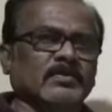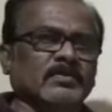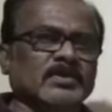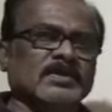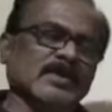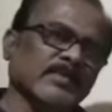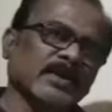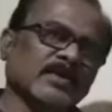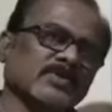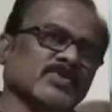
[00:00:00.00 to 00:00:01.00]

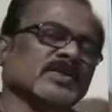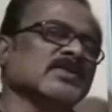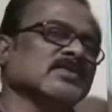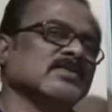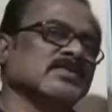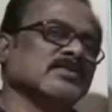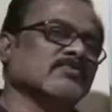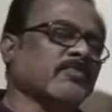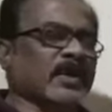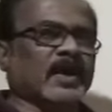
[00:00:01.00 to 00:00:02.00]
similar genes
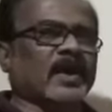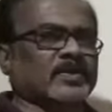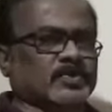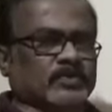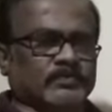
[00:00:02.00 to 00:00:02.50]
for a character.